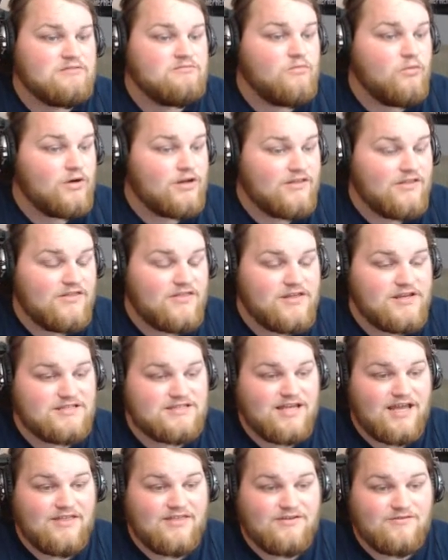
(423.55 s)
One of the things
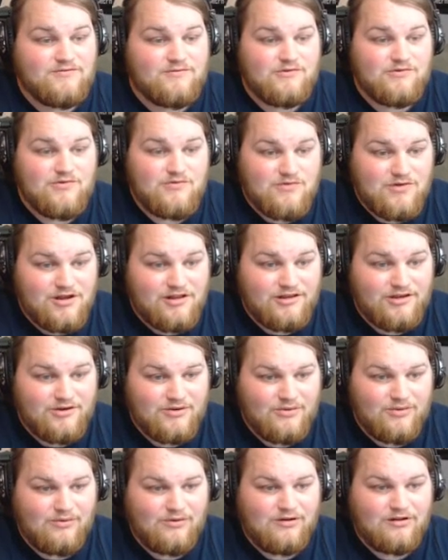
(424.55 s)
that I think would be really
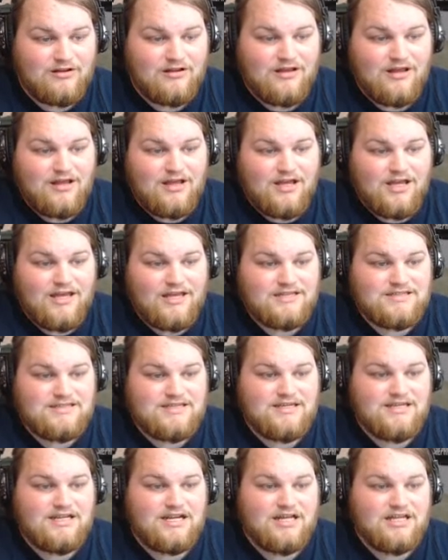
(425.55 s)
cool is to
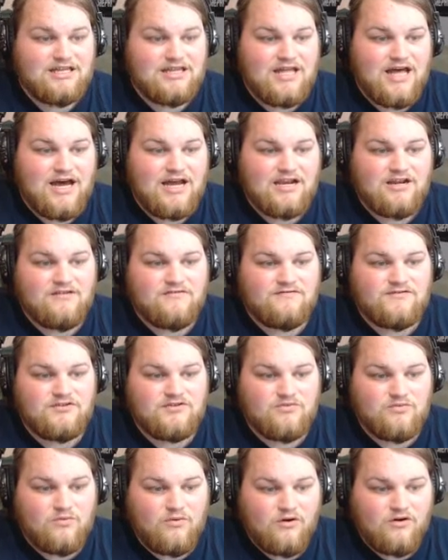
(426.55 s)
get a lot of the
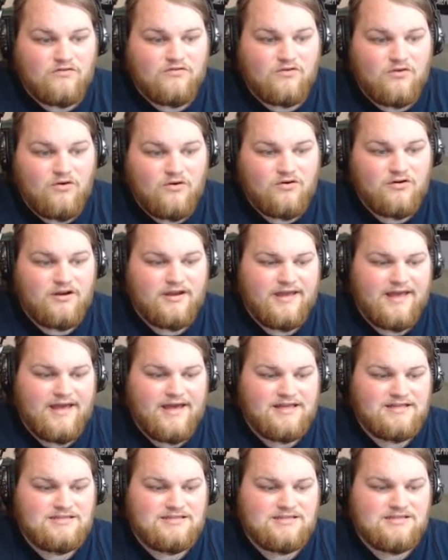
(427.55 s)
dwarf
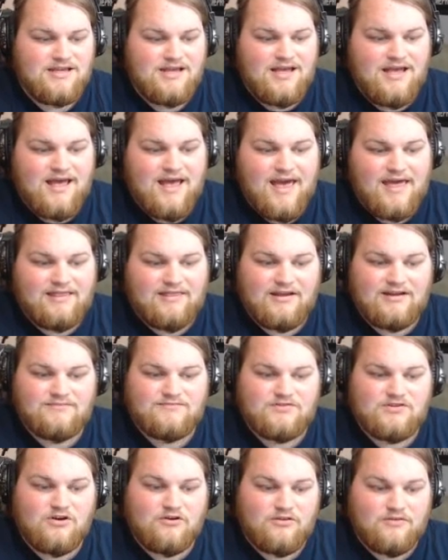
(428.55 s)
coracats and let them,
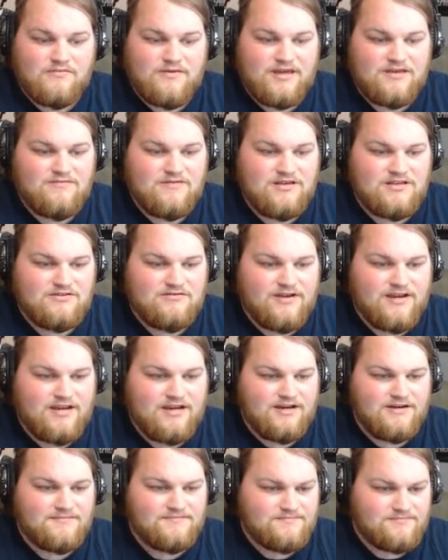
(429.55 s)
or the pygmies right
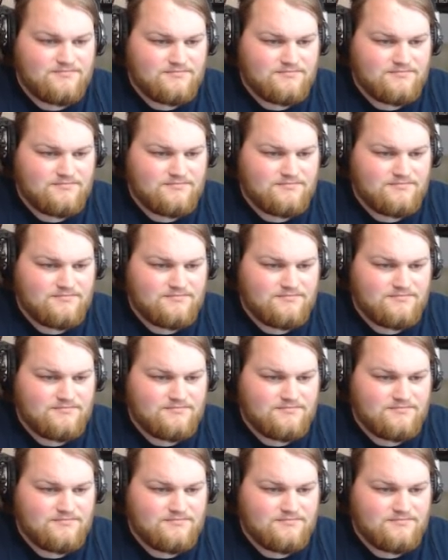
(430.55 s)
here.